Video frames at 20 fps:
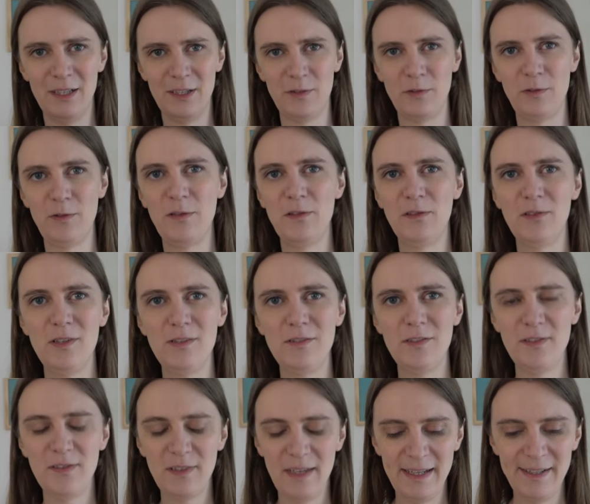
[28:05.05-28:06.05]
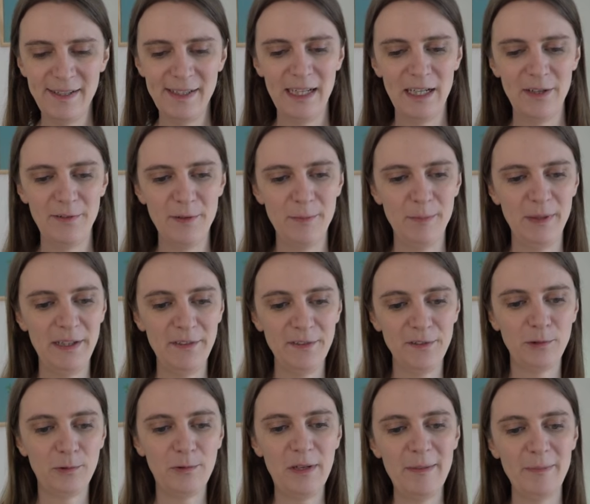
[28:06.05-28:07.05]
to the surface and allow the players
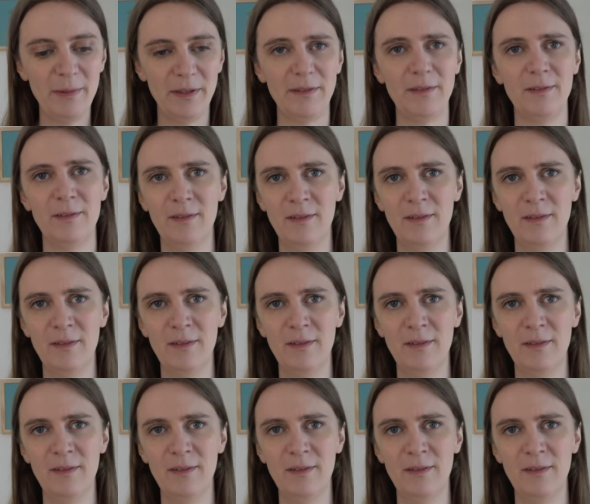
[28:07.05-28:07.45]
to grab it.